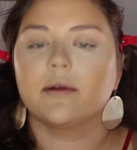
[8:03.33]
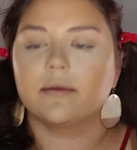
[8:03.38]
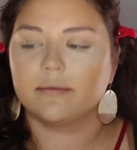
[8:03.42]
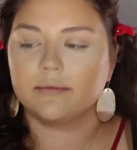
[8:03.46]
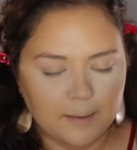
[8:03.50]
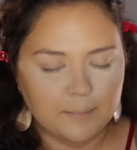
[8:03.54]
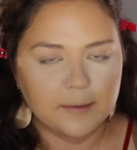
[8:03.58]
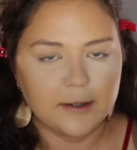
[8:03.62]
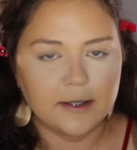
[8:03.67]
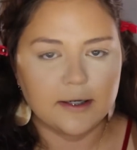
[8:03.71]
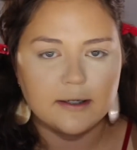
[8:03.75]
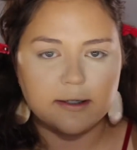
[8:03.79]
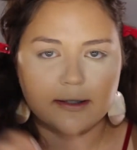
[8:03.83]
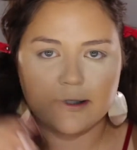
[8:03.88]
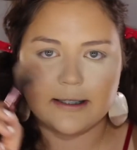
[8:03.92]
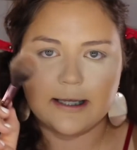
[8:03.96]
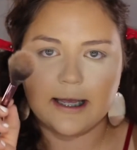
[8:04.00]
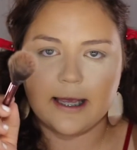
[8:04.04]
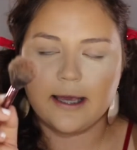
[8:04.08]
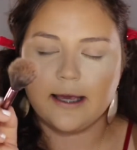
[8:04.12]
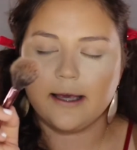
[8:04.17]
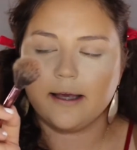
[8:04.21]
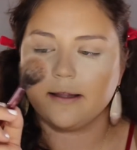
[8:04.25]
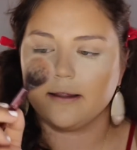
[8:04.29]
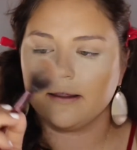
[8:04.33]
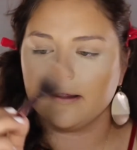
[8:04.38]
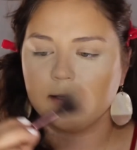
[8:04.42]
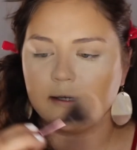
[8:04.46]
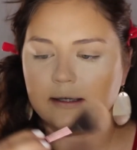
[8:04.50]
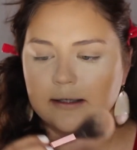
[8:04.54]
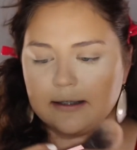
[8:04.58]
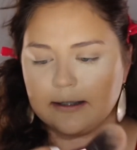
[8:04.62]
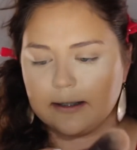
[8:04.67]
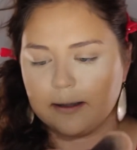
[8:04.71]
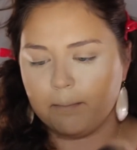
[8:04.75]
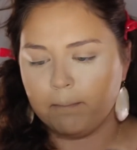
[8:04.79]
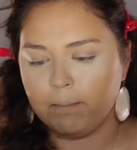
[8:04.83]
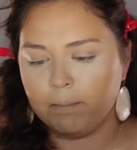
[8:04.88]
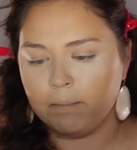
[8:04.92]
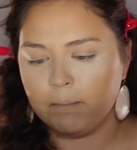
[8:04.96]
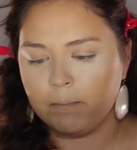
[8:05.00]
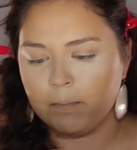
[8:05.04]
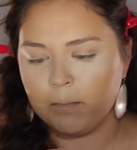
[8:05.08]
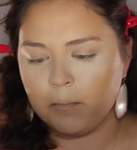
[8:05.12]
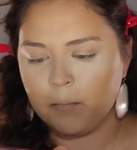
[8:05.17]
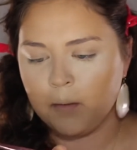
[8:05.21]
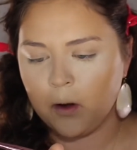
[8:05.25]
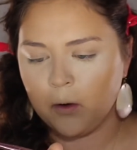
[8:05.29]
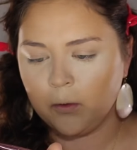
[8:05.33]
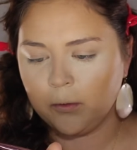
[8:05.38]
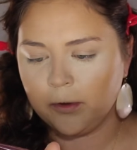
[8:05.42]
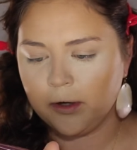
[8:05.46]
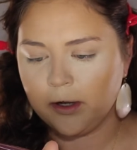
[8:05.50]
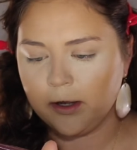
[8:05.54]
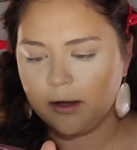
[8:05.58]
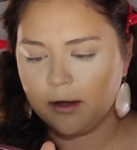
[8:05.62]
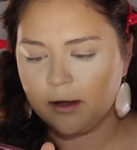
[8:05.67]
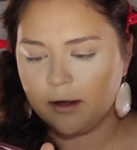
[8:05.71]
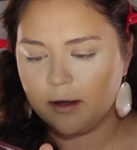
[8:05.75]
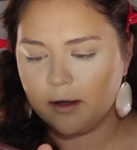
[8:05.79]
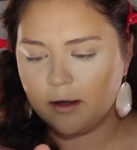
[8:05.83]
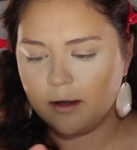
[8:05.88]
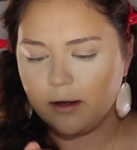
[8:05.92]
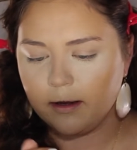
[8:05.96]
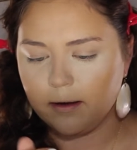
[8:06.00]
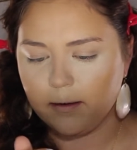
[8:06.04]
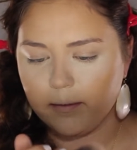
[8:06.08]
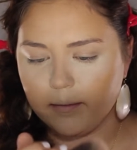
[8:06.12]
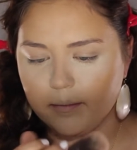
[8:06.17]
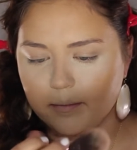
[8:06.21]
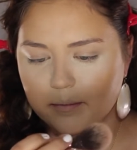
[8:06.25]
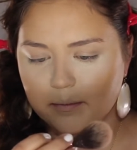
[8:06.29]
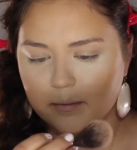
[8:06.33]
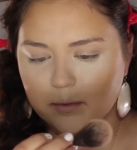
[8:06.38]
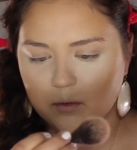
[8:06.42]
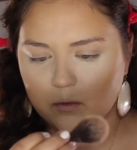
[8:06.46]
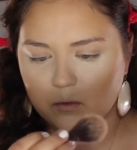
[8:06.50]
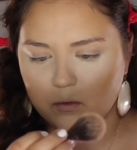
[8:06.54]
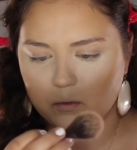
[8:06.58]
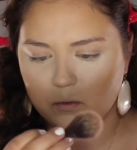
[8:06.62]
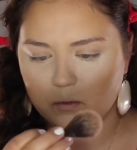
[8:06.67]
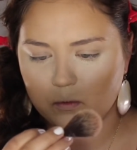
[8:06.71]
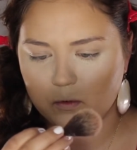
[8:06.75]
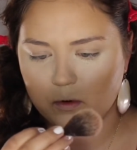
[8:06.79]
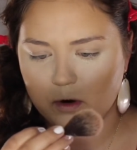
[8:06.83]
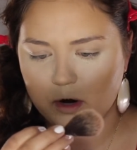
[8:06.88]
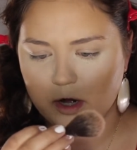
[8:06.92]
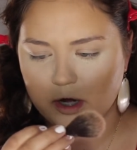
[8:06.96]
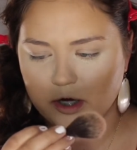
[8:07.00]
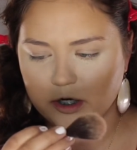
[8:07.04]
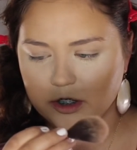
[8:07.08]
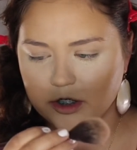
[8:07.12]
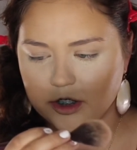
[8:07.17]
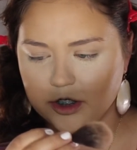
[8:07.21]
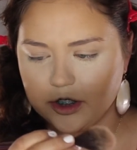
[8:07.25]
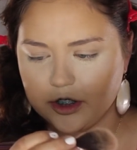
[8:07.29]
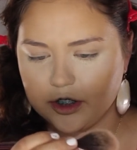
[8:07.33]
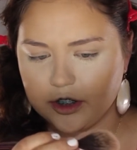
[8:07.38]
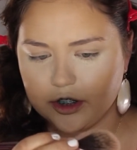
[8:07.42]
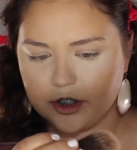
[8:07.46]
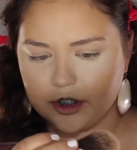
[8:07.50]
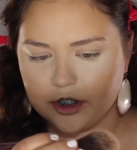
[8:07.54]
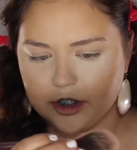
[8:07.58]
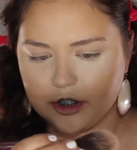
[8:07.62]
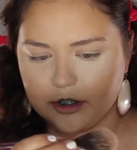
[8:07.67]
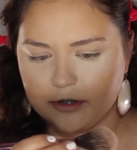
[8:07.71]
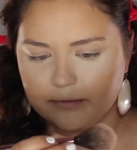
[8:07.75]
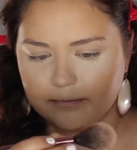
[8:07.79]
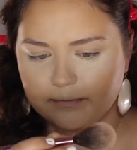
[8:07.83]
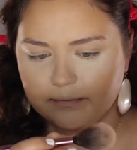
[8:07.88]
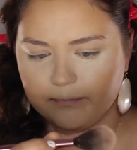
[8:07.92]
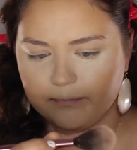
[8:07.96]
I'm gonna take this Moda brush.